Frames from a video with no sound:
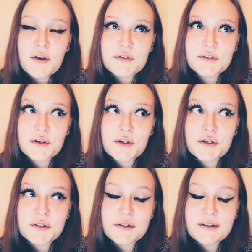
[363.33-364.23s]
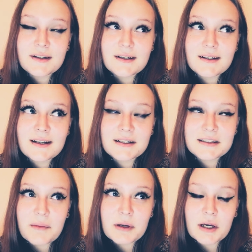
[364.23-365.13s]
So next
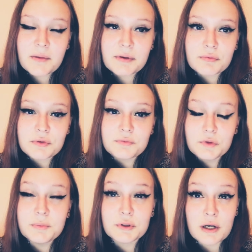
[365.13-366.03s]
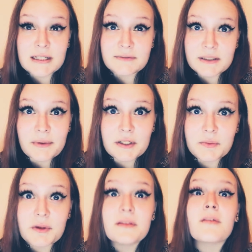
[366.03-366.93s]
time I go, we'll be trying the vegan
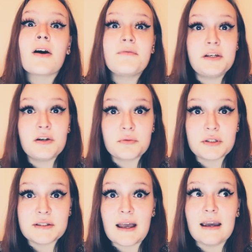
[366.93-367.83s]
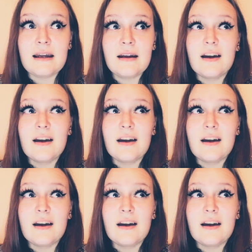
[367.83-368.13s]
menu, but there are vegan options there.